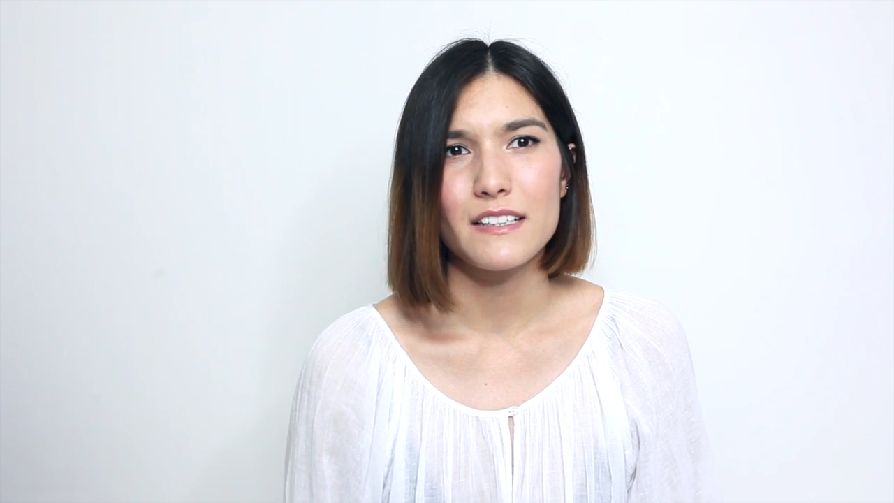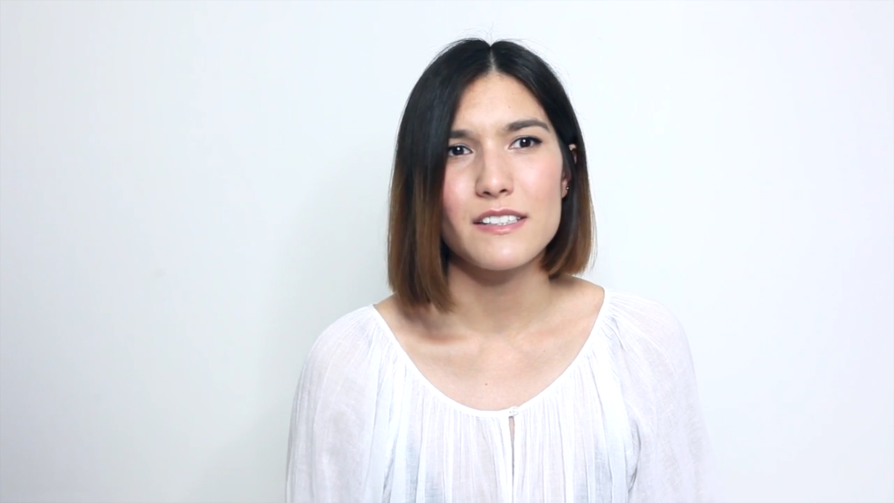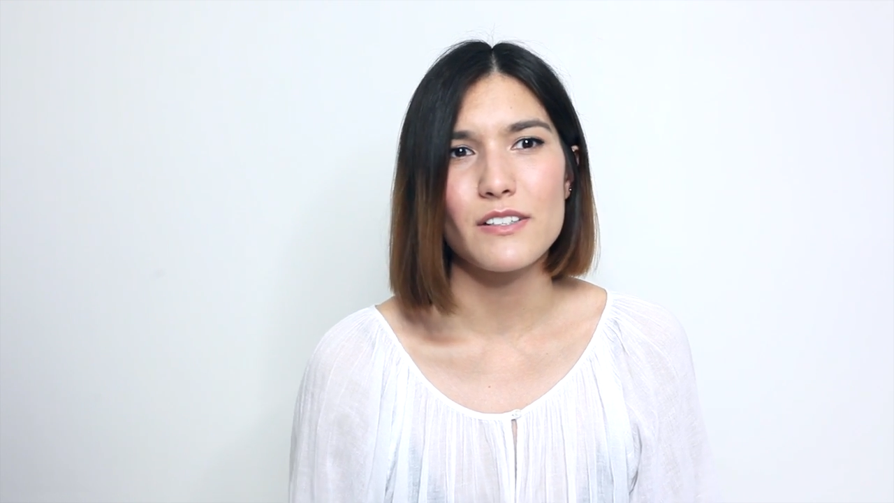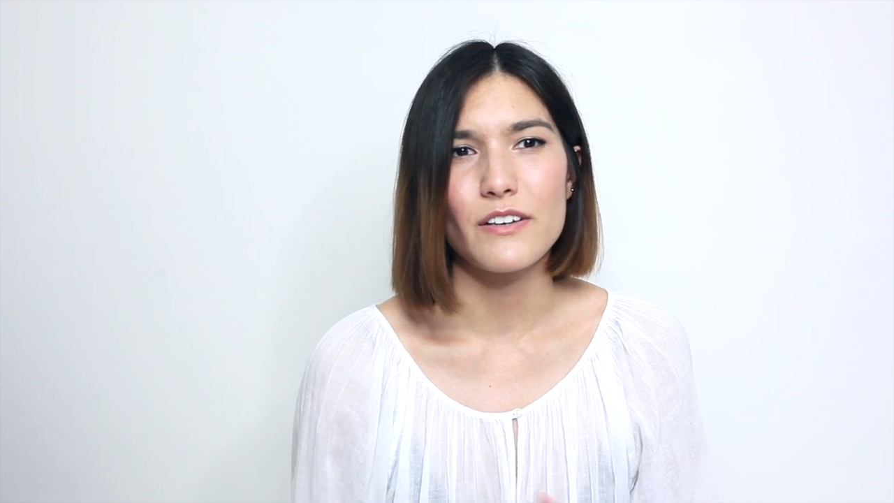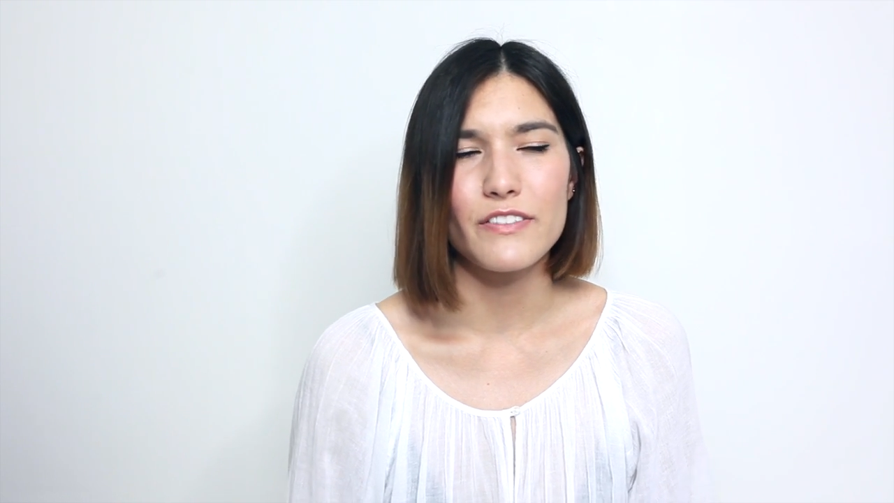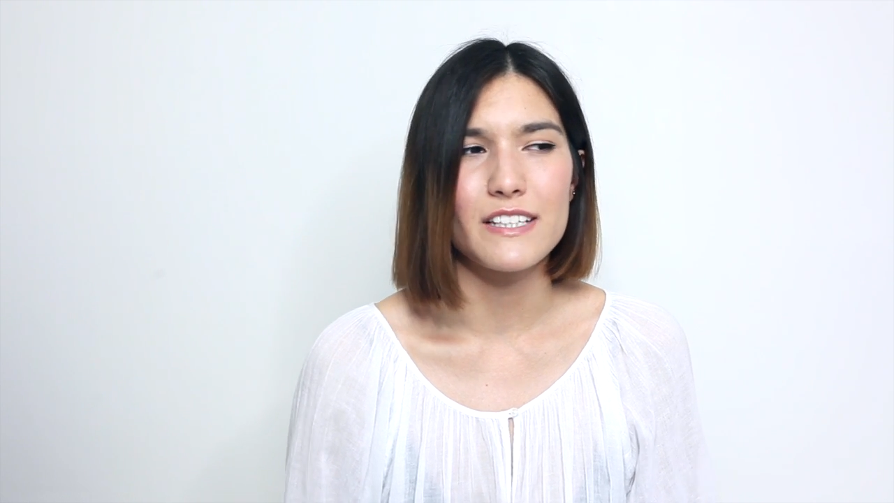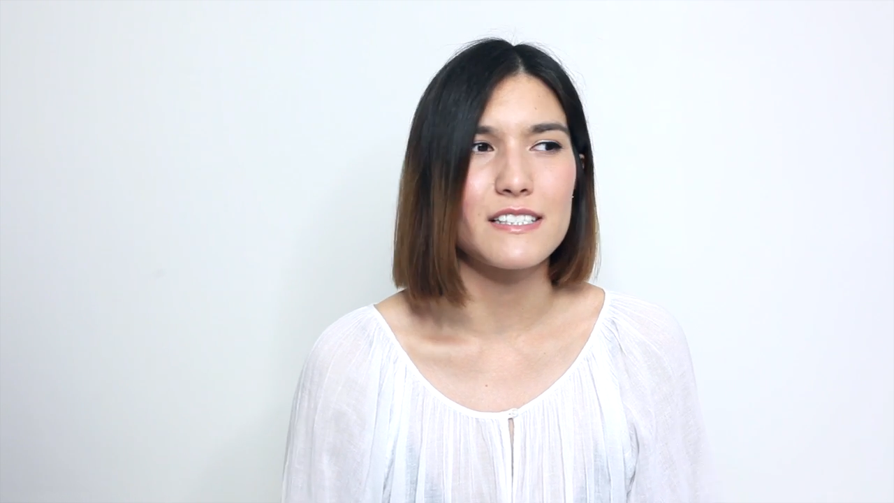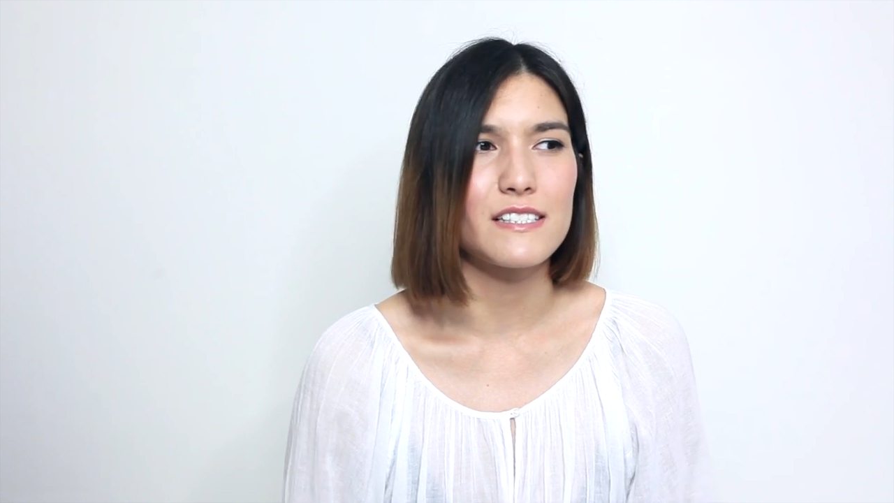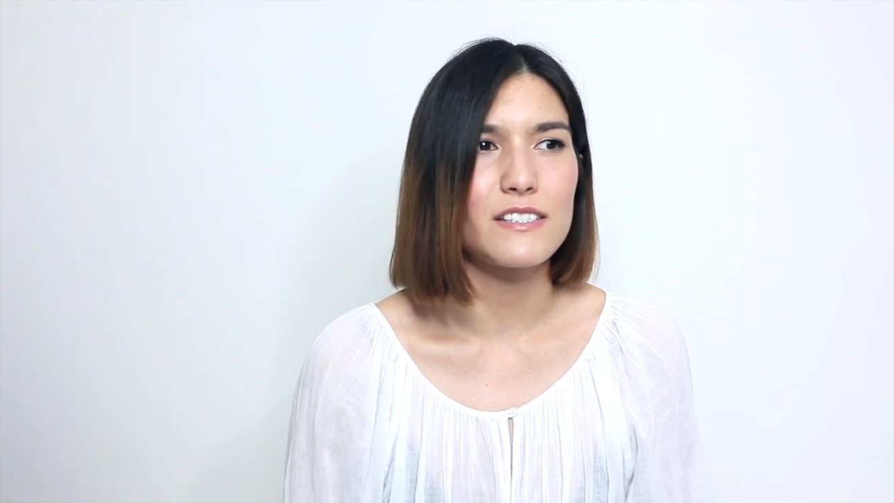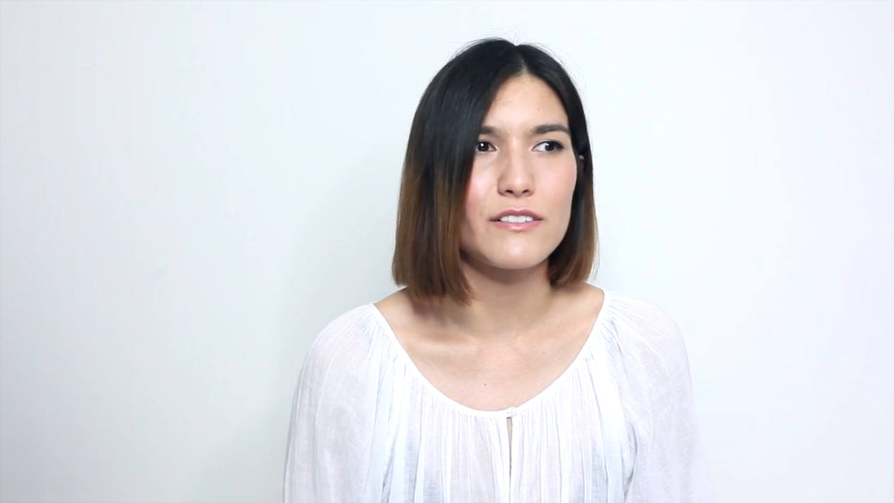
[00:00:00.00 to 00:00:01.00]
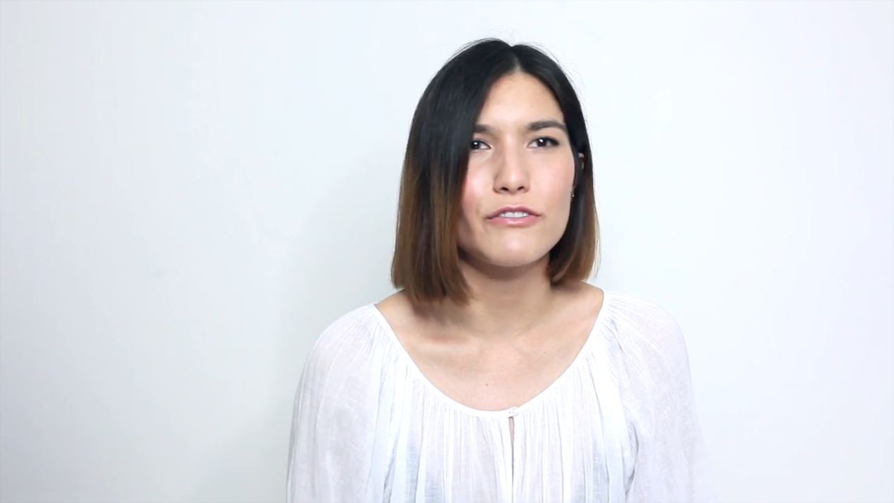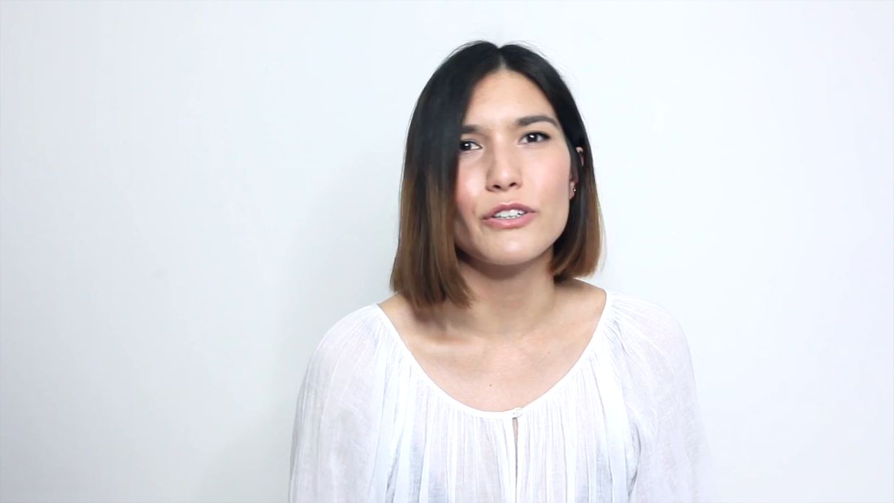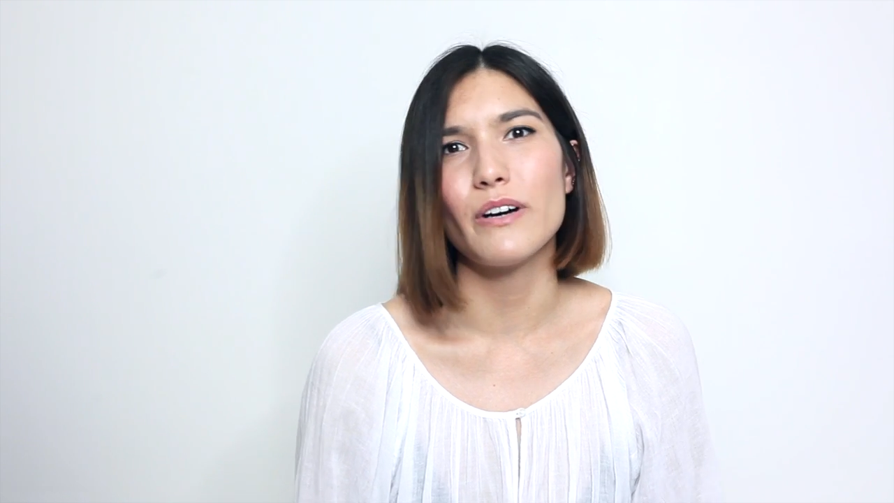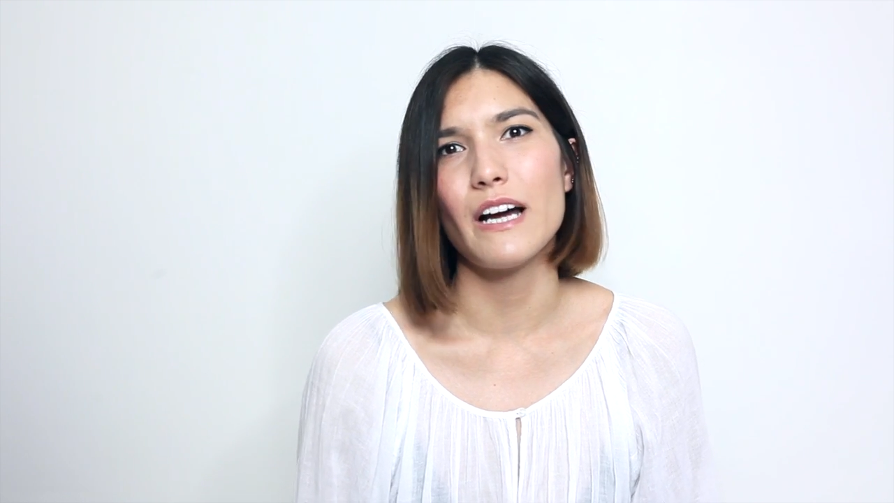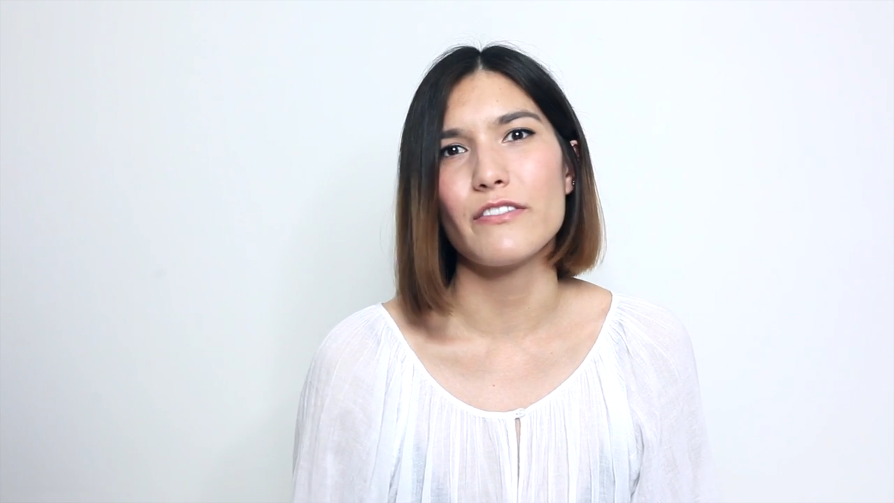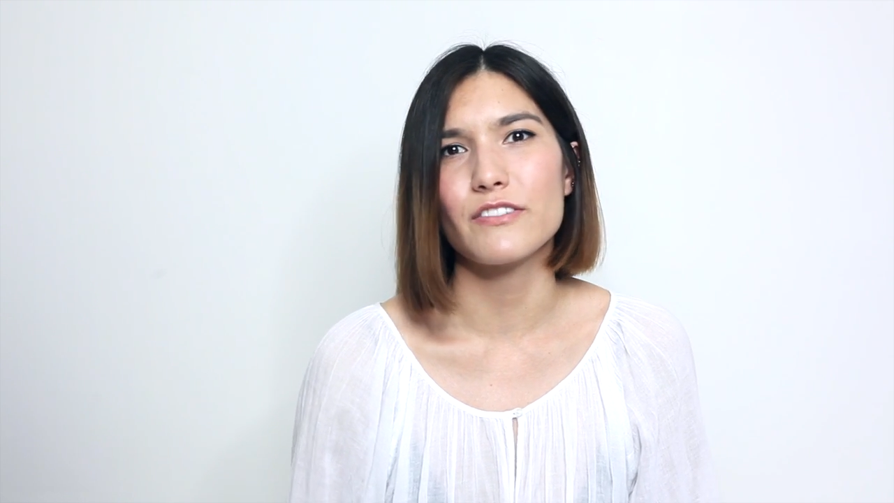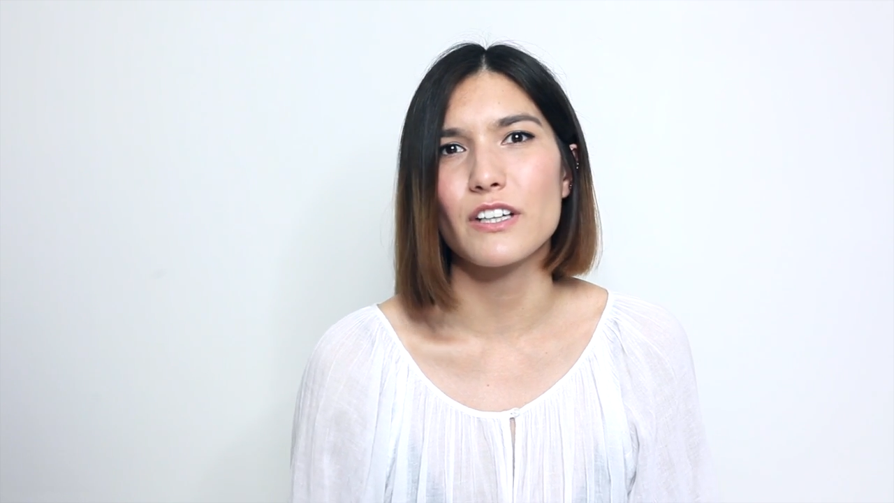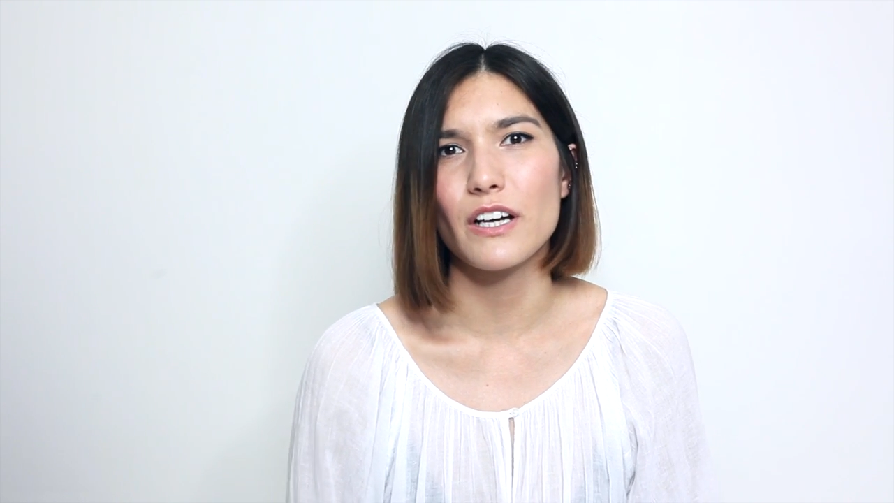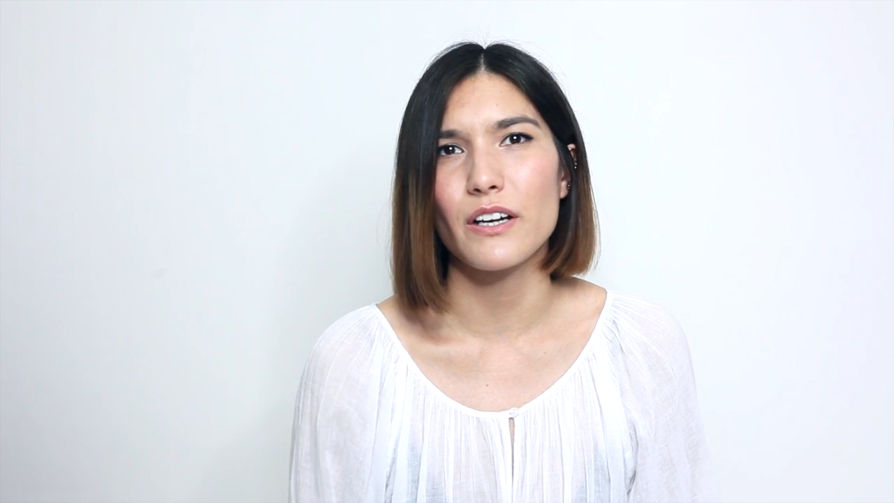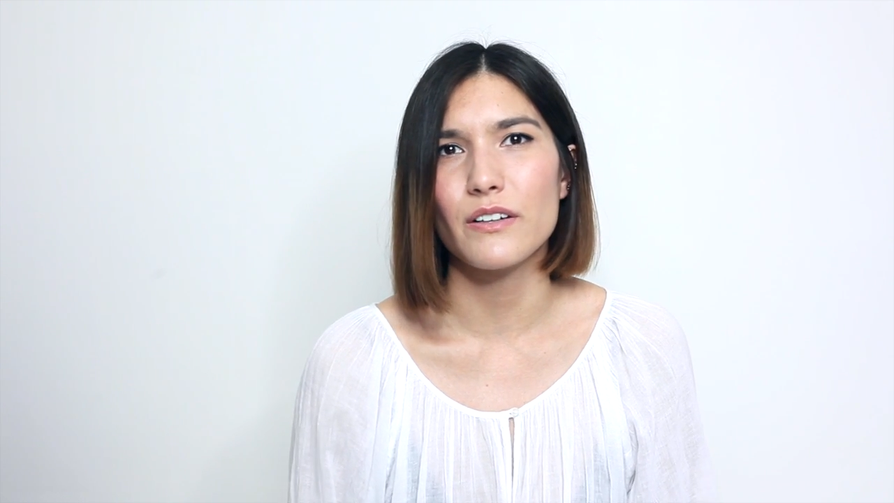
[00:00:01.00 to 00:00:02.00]
So if this is the route I have to
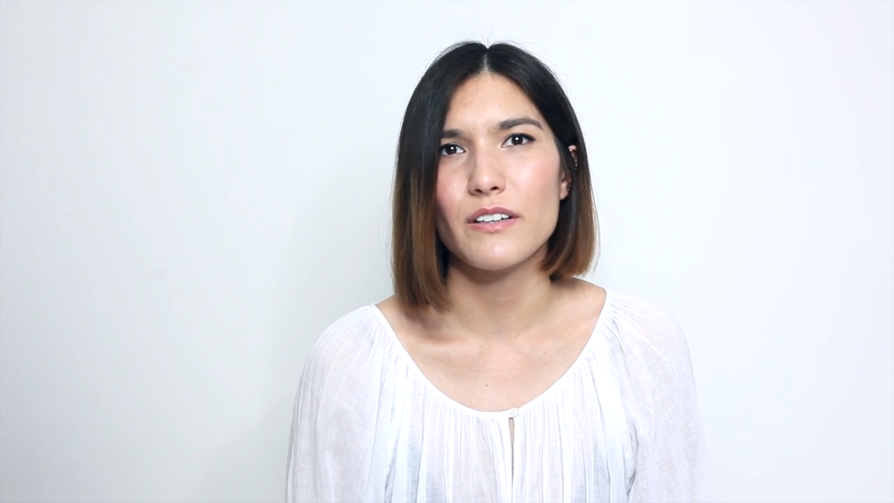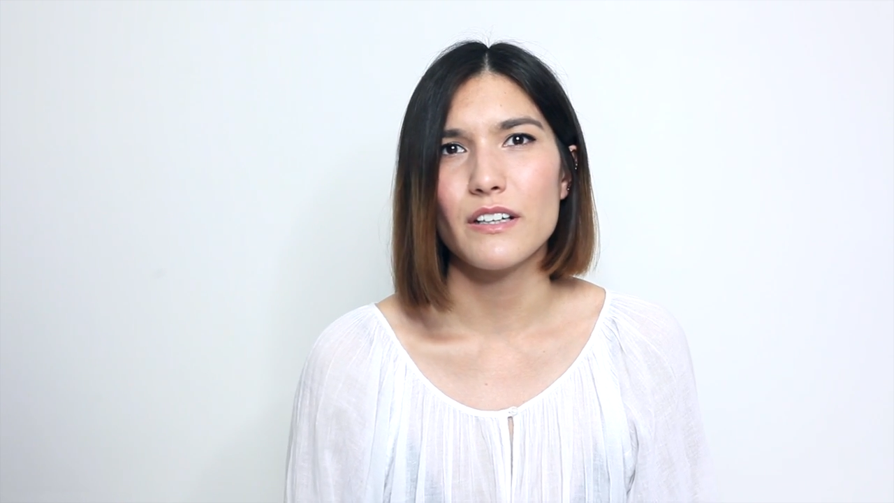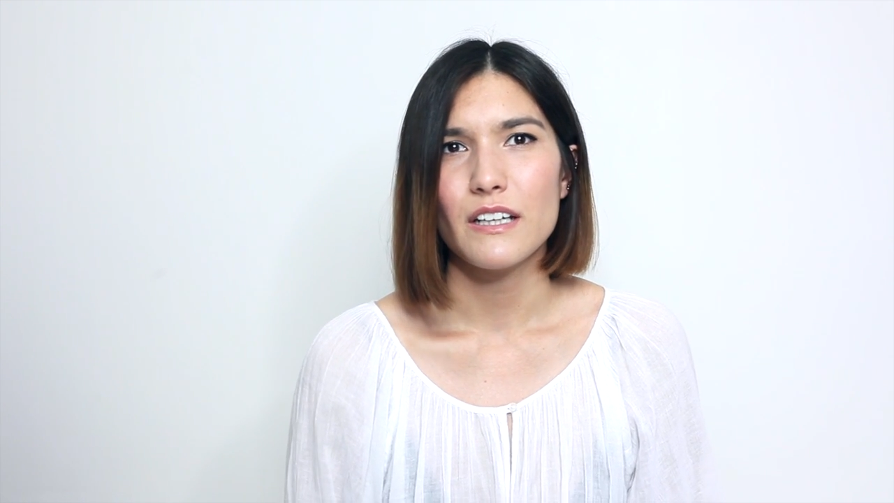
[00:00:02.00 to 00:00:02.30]
go,